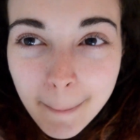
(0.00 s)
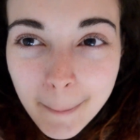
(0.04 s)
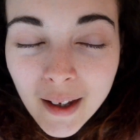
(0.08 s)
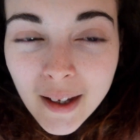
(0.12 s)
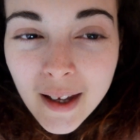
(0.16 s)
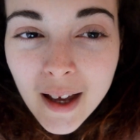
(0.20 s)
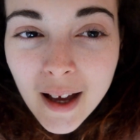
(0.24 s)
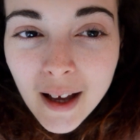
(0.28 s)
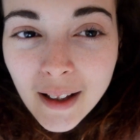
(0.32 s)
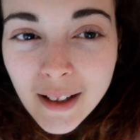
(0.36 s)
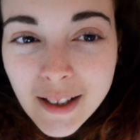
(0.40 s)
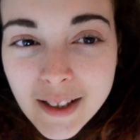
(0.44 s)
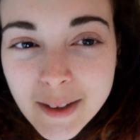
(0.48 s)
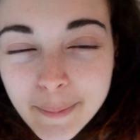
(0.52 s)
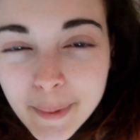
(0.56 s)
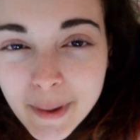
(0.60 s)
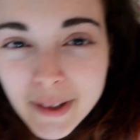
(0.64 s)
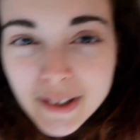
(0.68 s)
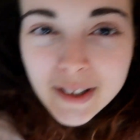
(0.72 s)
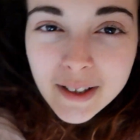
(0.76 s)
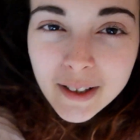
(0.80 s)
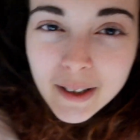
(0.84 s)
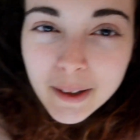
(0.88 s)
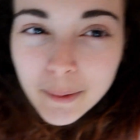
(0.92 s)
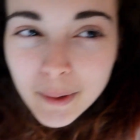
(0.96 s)
Yeah, that's
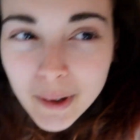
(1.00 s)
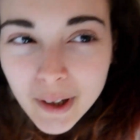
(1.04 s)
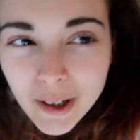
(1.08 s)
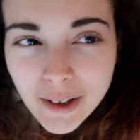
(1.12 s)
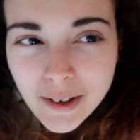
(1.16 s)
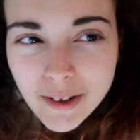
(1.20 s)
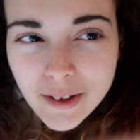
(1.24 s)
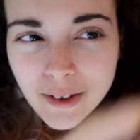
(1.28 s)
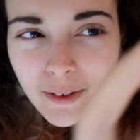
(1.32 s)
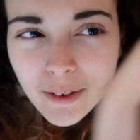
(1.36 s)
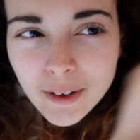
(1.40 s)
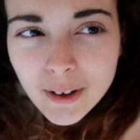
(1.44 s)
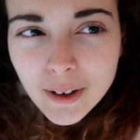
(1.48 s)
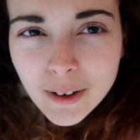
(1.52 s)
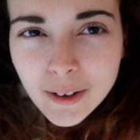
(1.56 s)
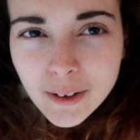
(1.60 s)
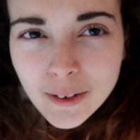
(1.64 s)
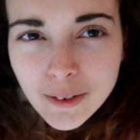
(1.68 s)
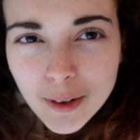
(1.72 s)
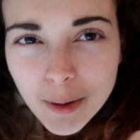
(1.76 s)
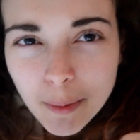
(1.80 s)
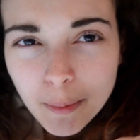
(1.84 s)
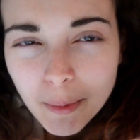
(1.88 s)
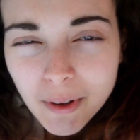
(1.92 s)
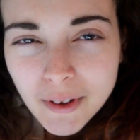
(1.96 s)
basically what I do
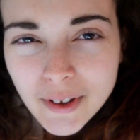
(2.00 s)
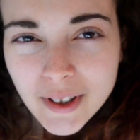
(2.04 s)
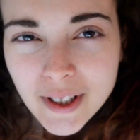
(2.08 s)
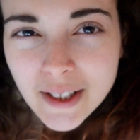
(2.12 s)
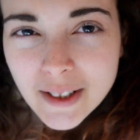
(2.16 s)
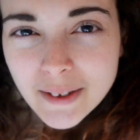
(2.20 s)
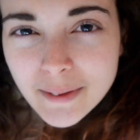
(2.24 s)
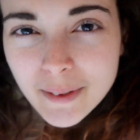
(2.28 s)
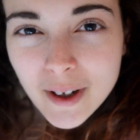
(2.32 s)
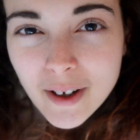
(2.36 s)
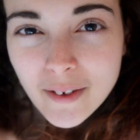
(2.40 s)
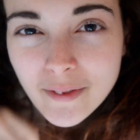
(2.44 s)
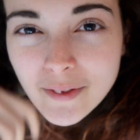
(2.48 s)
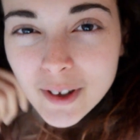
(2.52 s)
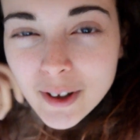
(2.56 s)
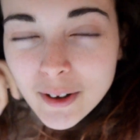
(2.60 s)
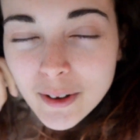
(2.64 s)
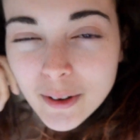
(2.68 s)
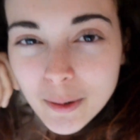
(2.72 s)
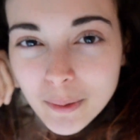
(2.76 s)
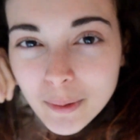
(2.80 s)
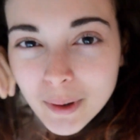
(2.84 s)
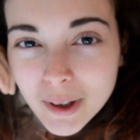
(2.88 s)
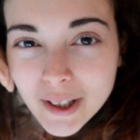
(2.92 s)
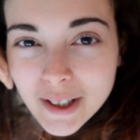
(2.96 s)
on normal days where I have to
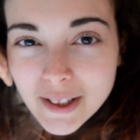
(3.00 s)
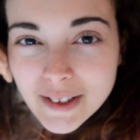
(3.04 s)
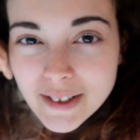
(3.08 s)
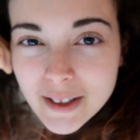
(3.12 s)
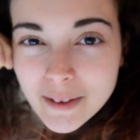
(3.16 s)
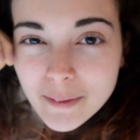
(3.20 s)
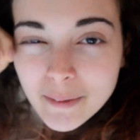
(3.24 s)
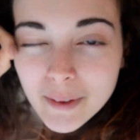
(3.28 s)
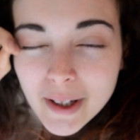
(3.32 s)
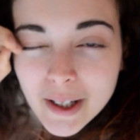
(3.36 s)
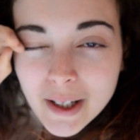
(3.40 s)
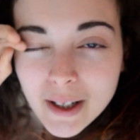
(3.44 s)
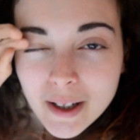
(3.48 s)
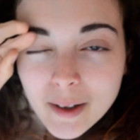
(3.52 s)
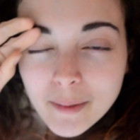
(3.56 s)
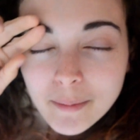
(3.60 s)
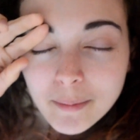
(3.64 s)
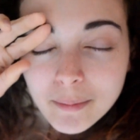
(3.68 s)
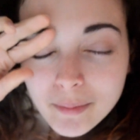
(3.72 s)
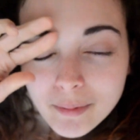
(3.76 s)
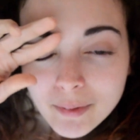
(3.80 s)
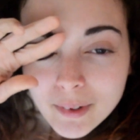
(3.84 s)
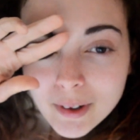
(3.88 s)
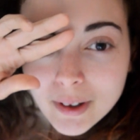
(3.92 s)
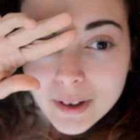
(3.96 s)
go to work is I wake
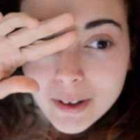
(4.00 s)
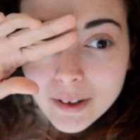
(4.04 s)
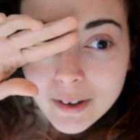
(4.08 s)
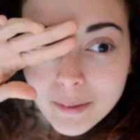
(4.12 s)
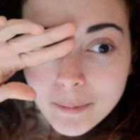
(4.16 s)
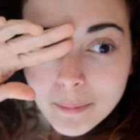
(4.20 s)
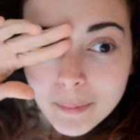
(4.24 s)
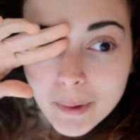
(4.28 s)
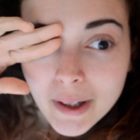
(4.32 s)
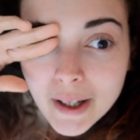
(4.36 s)
up, well,